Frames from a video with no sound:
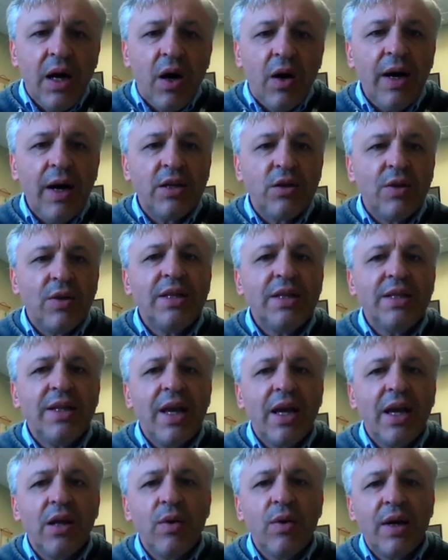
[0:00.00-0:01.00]
All right, so let's
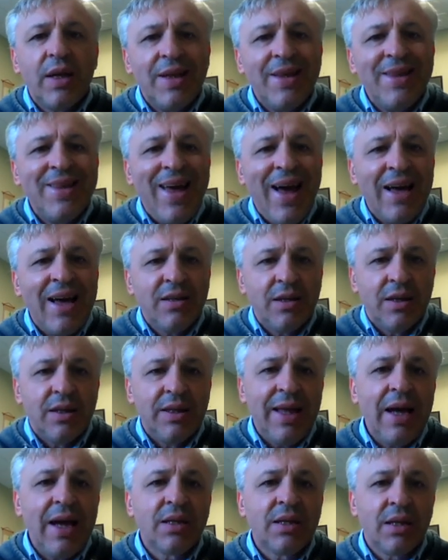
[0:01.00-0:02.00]
take a look at
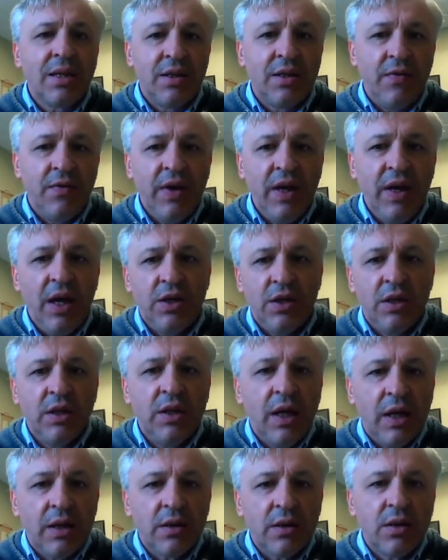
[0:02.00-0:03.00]
the text
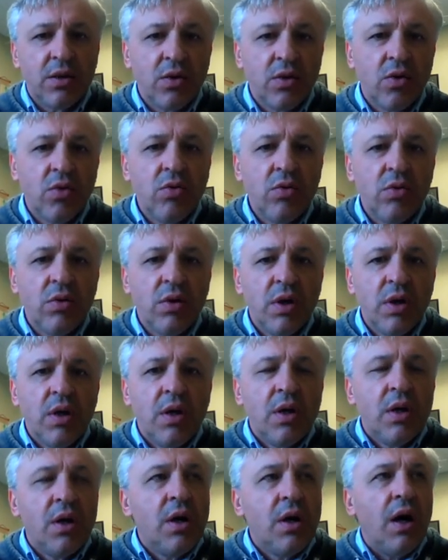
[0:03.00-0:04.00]
classification task. So
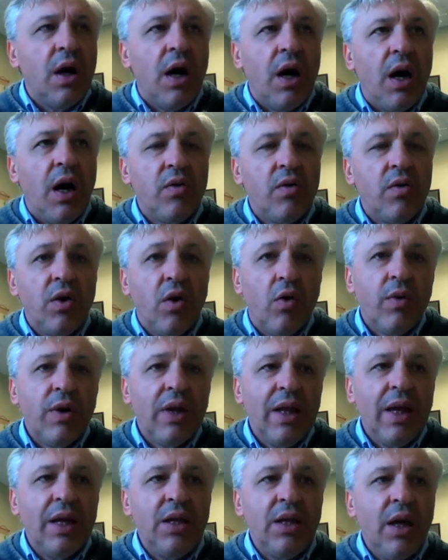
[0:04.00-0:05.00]
the
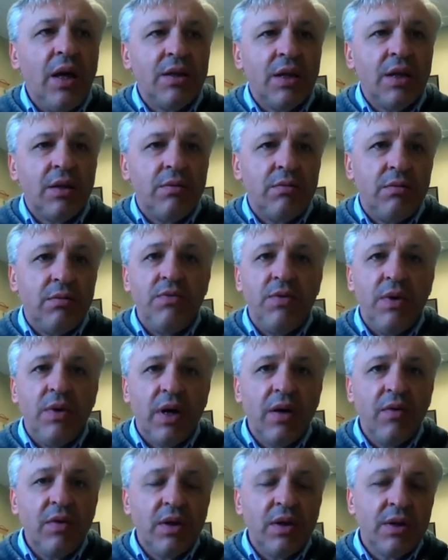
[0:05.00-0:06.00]
overall idea is that if you
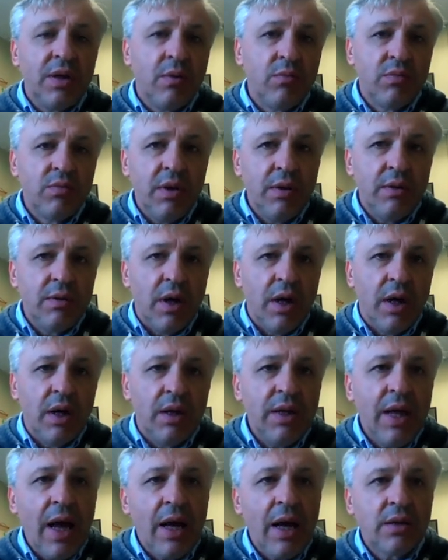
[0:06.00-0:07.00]
are given some
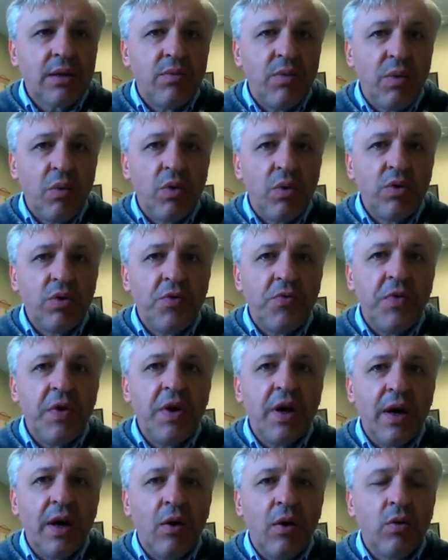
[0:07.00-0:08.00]
text, we want to
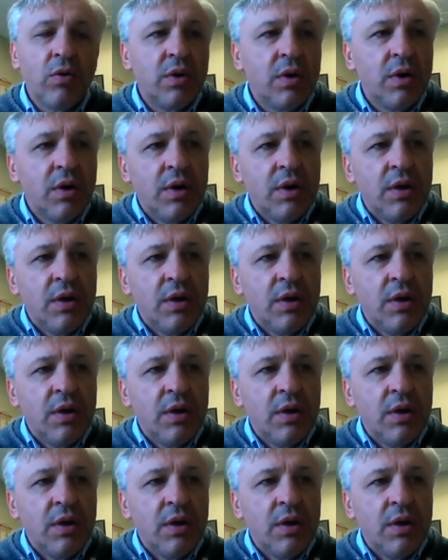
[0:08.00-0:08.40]
figure out